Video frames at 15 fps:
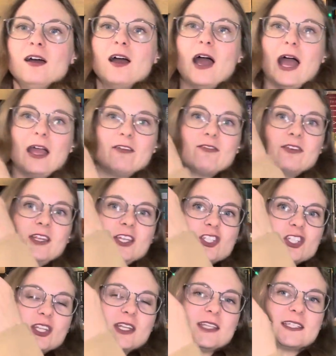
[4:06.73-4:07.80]
I
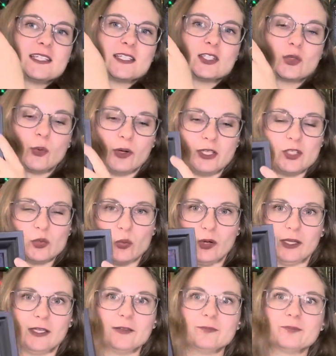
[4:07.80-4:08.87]
finished this in
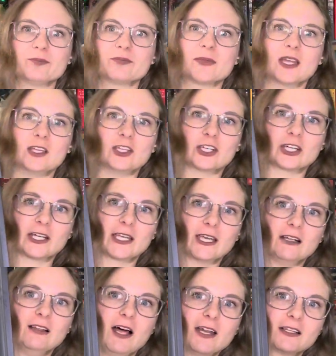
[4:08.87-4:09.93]
2020, and you're gonna get
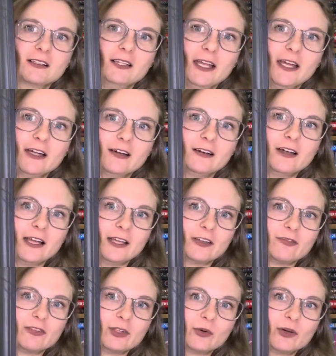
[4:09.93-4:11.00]
a lot of glare and a
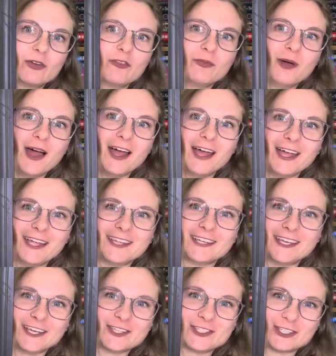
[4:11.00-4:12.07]
view of my
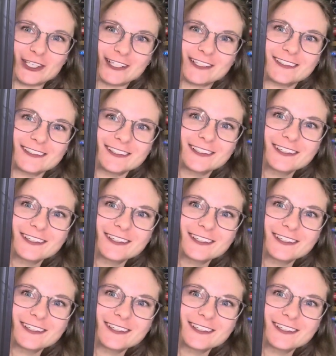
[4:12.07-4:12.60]
kitchen.